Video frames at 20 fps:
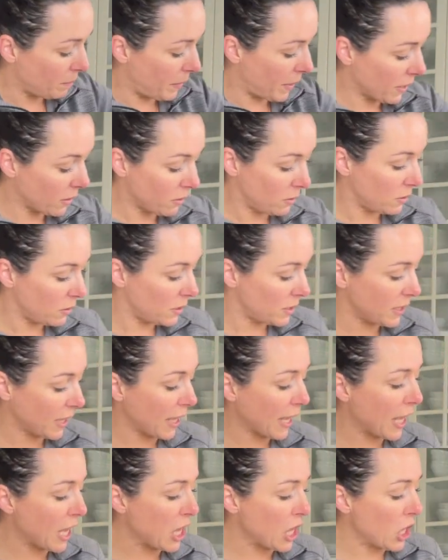pickles.
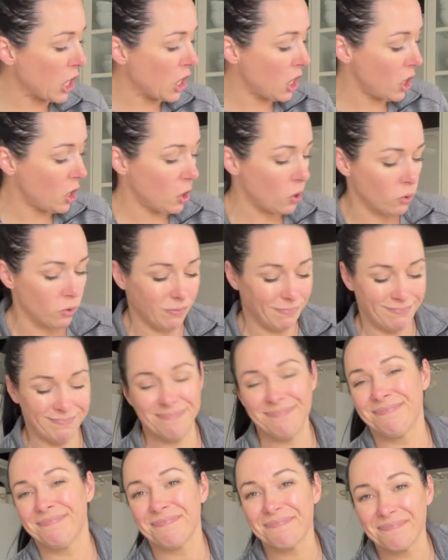Ew!
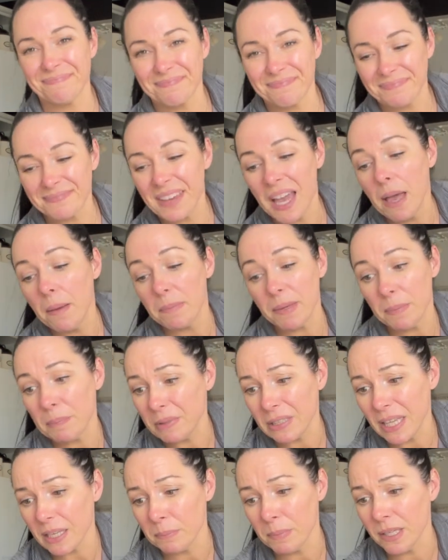
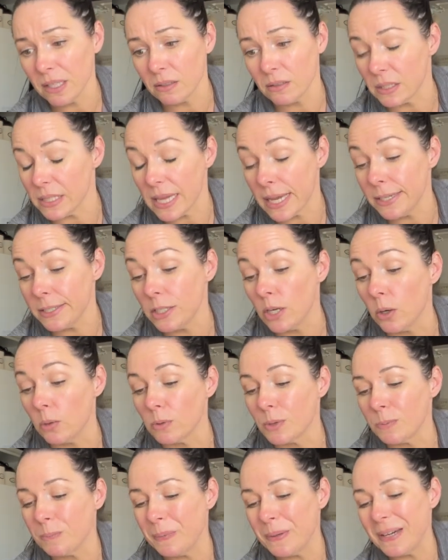People like pickles, I
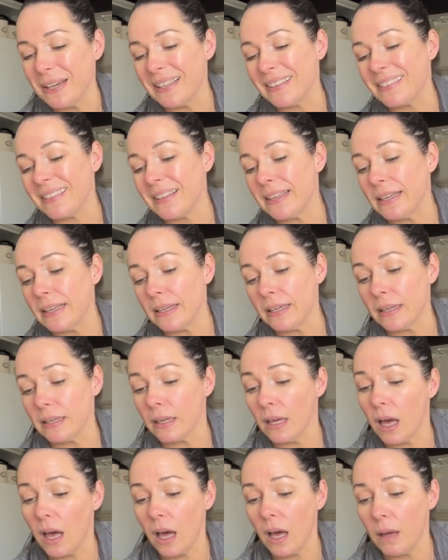don't, but
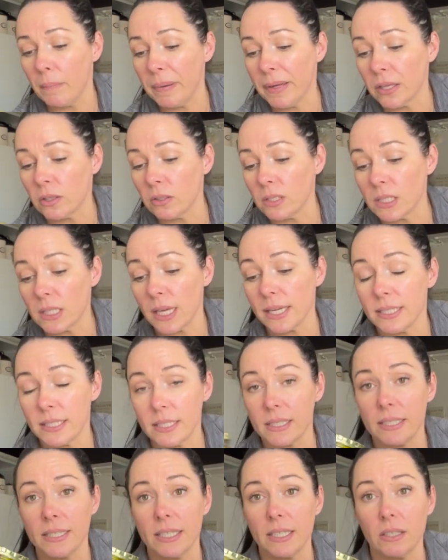the uh, pickle
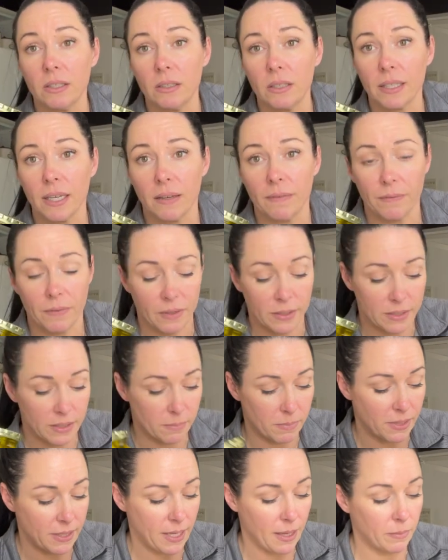slices dill, again, for
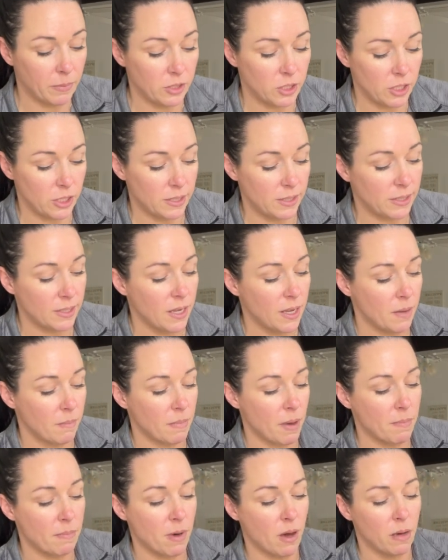some sandwiches.
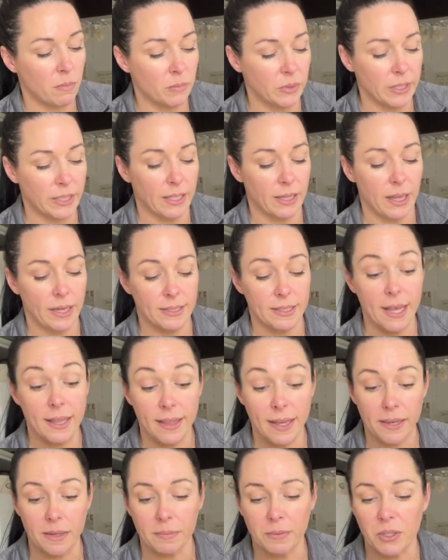My mom really likes, I
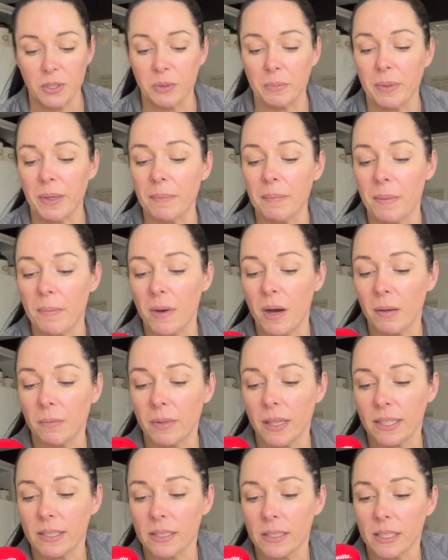like them too, but my mom
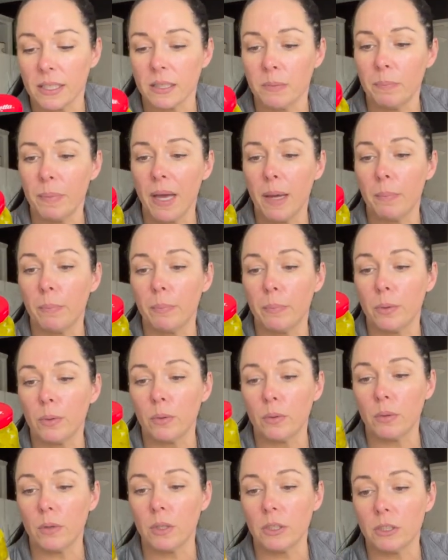likes these
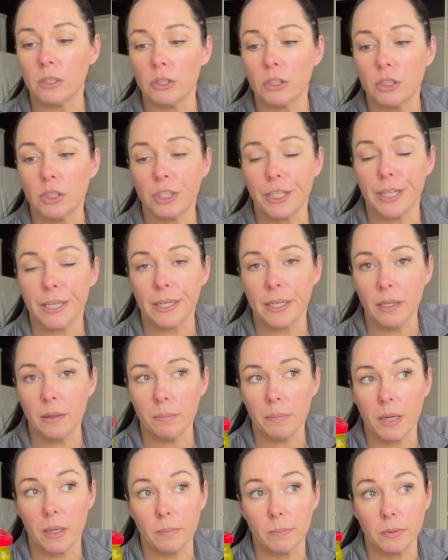pepperoncini,
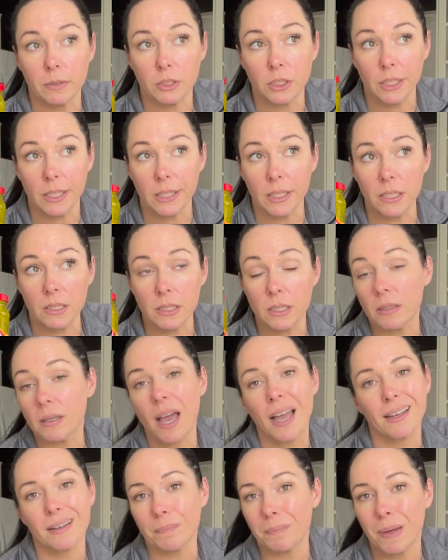pepperoncinis,
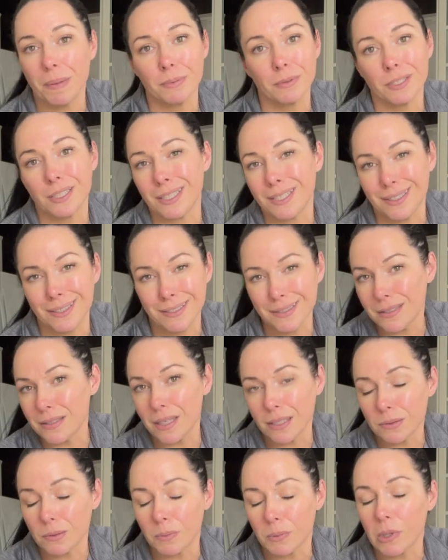uh, pepperoncinis,
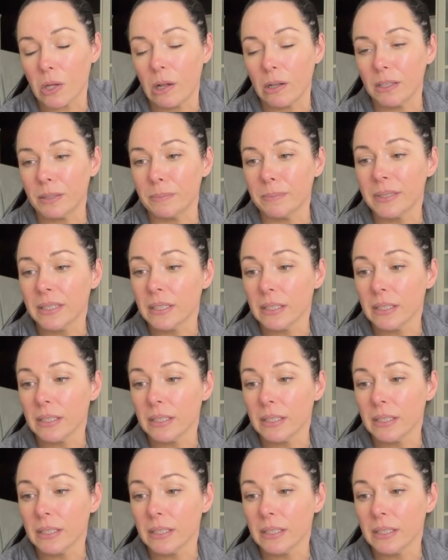that's what we'll call them.